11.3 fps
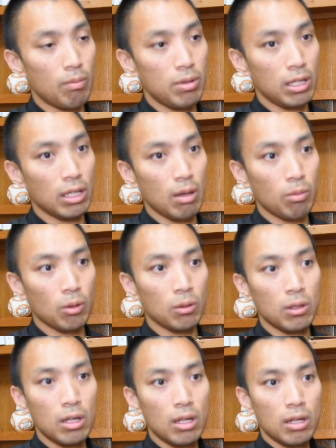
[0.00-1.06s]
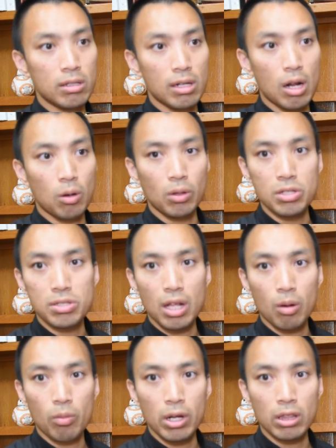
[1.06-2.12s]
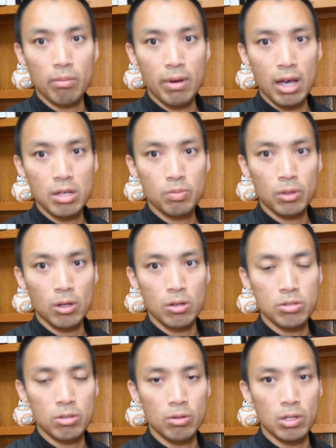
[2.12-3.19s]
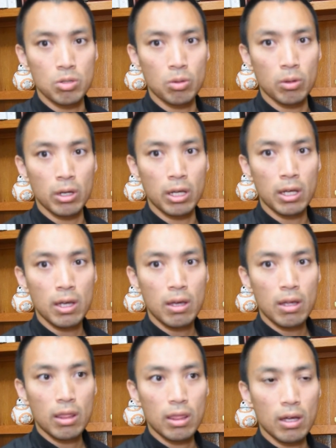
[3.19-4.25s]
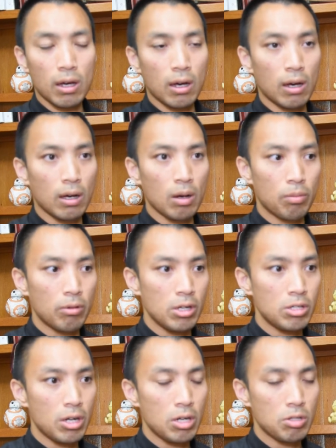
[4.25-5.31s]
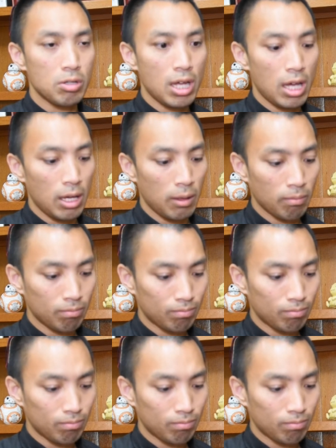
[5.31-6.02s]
being able to not only celebrate the Mass, but also enjoy the Appreciation Day